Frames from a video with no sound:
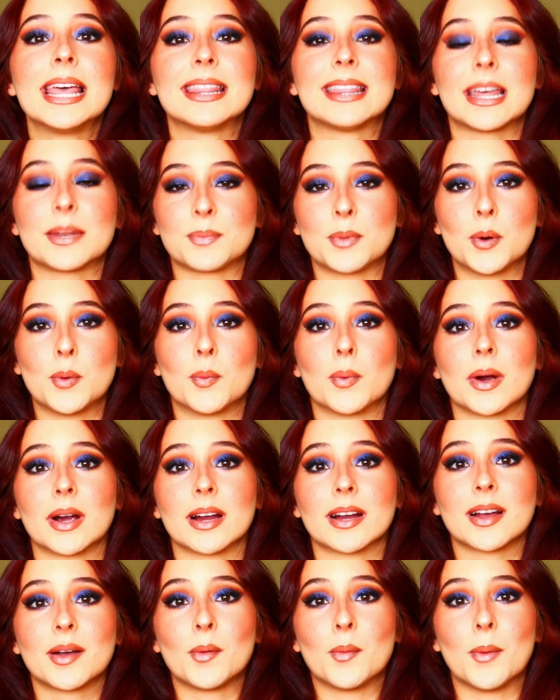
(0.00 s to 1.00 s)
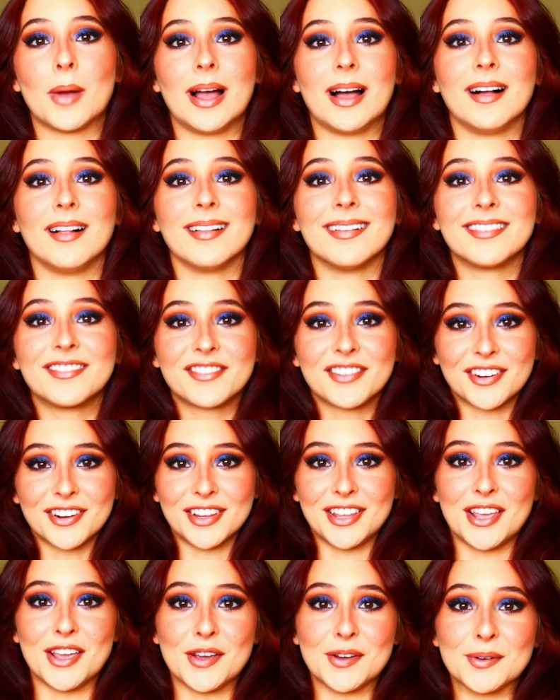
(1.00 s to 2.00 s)
that will work well for
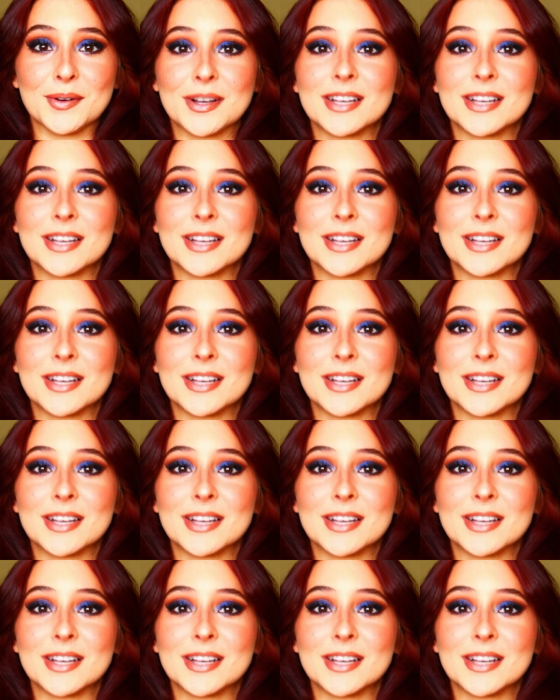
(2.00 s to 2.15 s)
you.